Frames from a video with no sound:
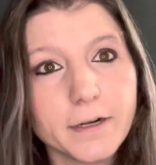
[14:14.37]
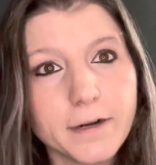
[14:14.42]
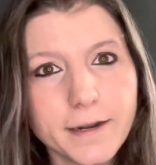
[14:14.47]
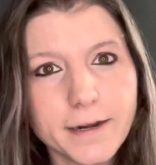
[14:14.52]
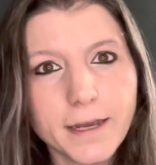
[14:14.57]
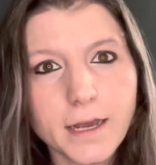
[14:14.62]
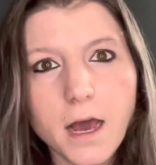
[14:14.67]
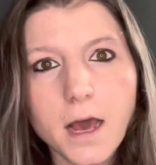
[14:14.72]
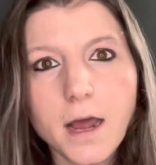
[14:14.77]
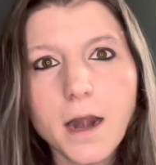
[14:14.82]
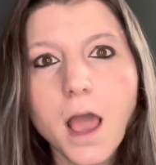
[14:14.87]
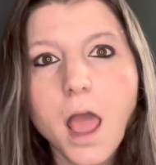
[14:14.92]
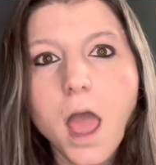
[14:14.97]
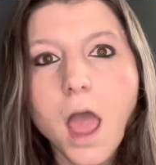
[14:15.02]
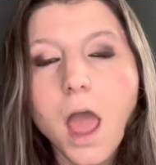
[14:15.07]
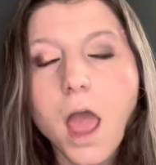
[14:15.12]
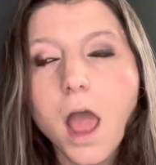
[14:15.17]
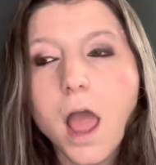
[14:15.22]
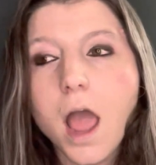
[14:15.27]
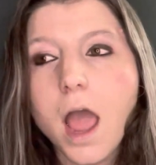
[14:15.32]
knitting on
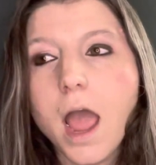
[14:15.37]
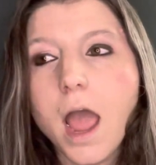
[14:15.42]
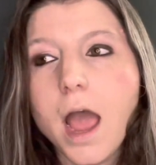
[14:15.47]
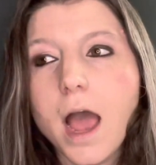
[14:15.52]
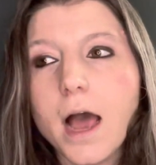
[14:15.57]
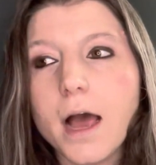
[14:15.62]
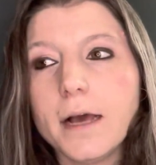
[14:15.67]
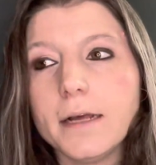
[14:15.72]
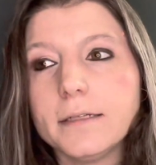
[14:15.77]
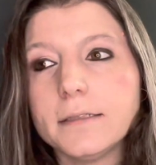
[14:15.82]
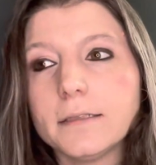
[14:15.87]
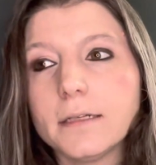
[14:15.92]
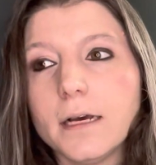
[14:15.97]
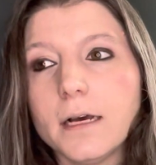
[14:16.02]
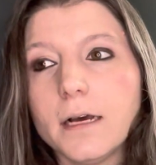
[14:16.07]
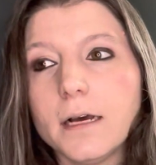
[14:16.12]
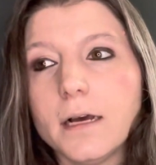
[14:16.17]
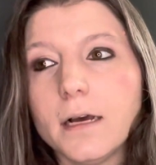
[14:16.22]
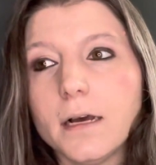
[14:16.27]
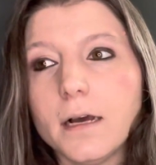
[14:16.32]
and
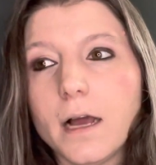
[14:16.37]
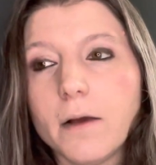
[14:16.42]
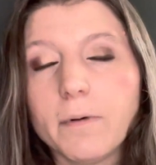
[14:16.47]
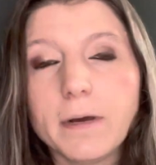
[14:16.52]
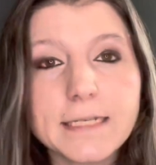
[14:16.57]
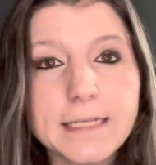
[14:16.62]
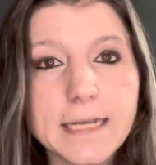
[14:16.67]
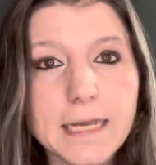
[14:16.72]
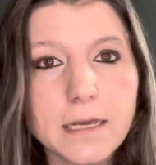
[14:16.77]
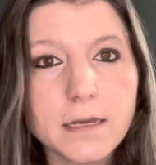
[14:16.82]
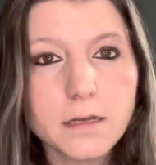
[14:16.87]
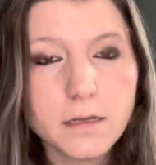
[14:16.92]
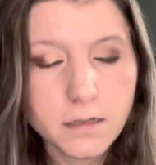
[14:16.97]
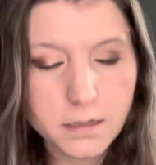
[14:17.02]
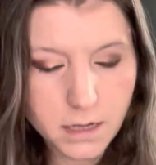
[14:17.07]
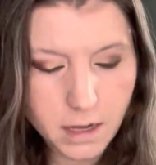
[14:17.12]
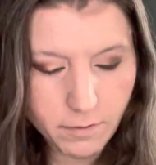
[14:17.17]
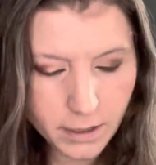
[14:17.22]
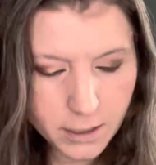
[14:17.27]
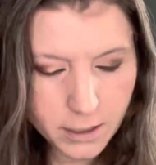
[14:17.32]
uh, I want to see,
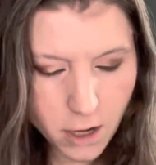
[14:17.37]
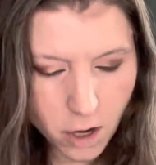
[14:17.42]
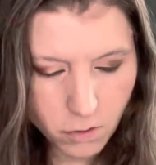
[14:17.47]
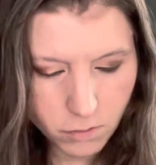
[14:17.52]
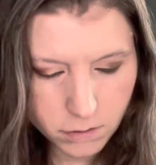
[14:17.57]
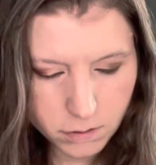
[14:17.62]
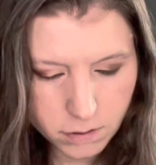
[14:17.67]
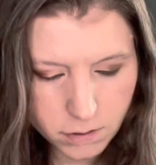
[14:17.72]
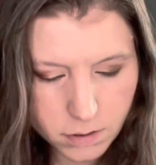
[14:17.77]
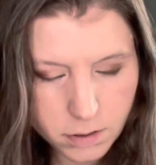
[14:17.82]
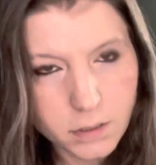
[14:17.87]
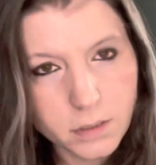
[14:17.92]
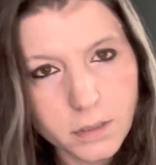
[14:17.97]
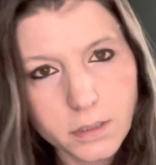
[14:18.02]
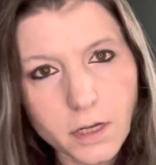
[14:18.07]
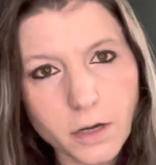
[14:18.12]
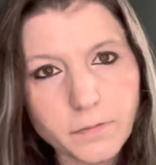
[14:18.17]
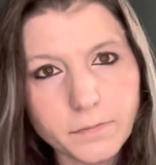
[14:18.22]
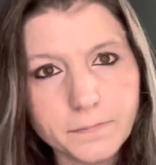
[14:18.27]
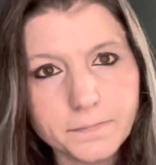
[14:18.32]
I want to know.
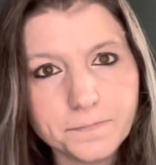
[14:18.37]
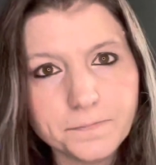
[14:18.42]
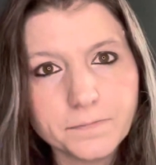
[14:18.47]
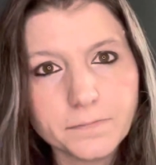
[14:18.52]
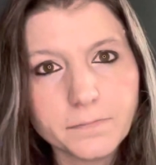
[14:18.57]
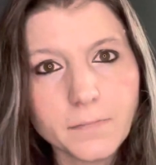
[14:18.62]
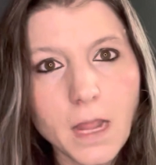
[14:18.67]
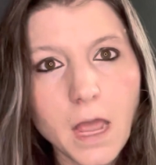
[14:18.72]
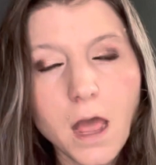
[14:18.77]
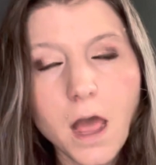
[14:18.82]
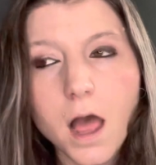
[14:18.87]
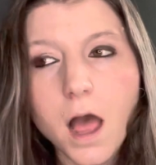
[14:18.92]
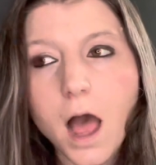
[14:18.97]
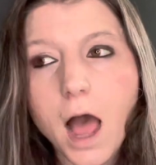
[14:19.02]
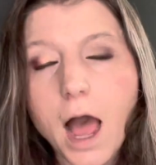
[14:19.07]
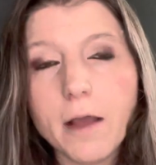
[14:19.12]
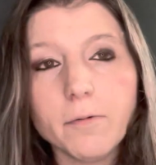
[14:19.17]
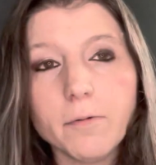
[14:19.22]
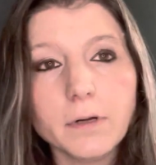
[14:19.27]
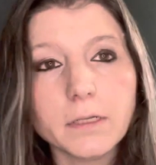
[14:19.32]
So
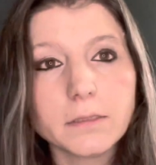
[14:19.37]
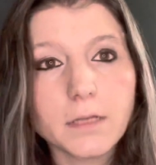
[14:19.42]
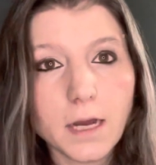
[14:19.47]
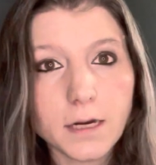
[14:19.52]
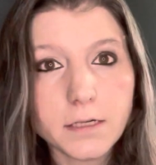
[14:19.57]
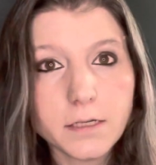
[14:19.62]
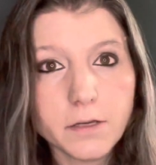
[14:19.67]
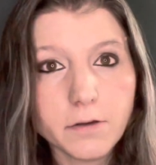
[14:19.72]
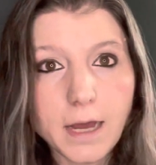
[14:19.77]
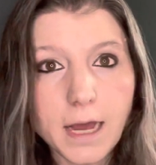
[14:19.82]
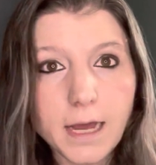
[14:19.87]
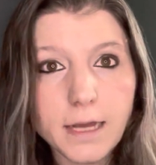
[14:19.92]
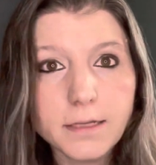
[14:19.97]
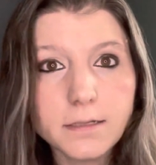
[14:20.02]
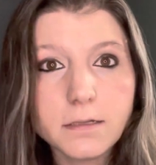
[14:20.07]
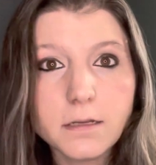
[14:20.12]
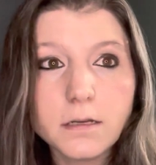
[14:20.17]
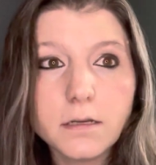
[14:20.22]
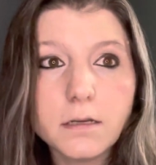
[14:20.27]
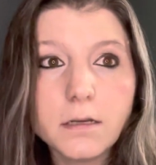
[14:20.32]
I will talk to you
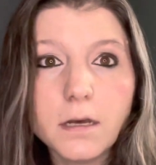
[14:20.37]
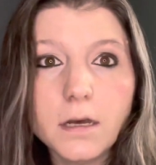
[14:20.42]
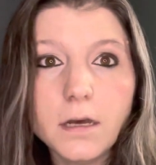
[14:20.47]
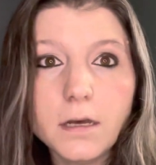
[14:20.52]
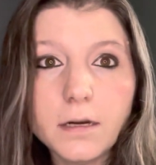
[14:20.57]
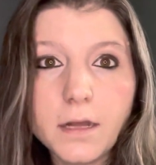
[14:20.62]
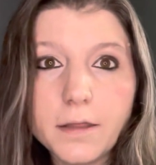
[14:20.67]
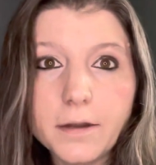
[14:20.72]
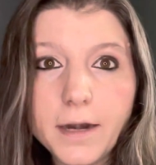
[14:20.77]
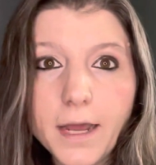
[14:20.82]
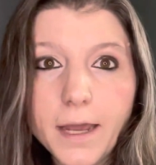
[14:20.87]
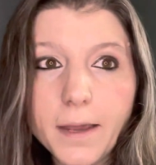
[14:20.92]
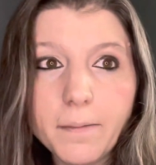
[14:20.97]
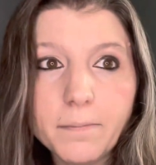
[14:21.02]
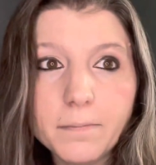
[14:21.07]
guys another day.